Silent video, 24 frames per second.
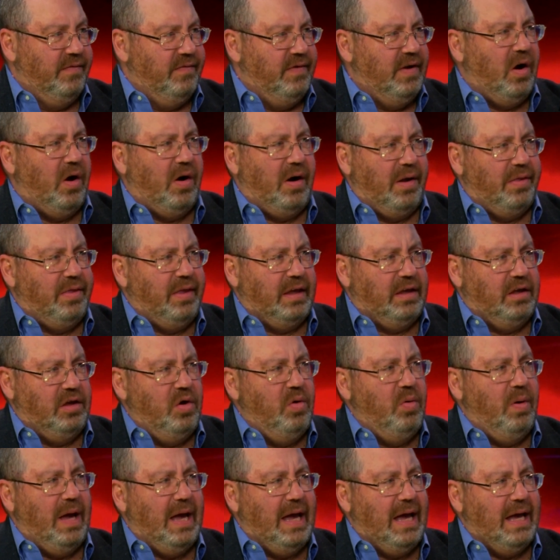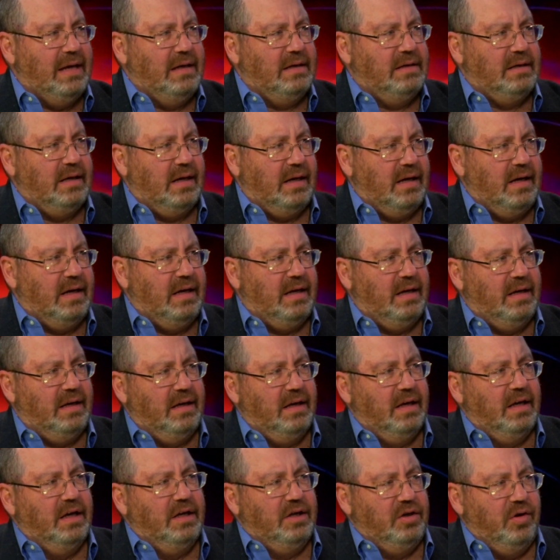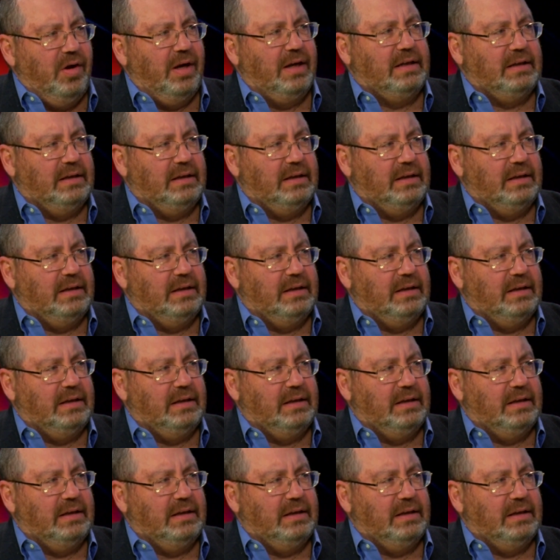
VR, I think you had